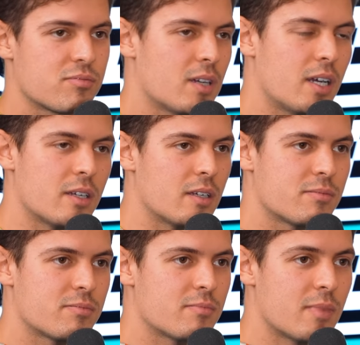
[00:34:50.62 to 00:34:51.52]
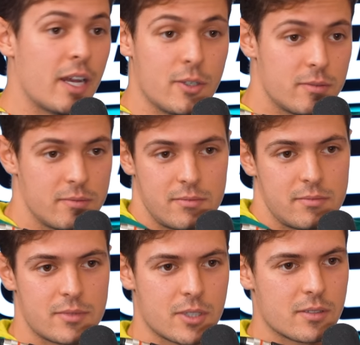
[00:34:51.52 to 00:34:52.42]
I, I do.
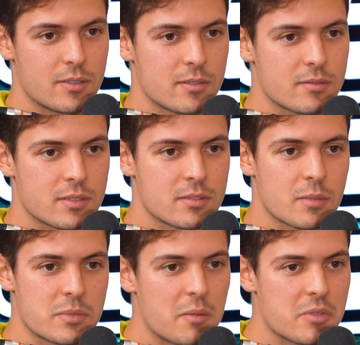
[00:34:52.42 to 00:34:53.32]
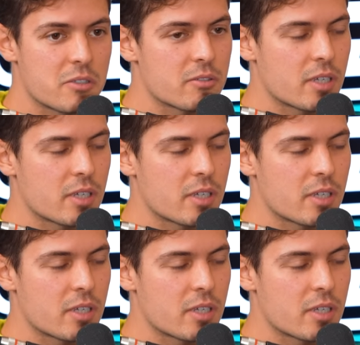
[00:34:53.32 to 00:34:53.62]
So really, sometimes I do.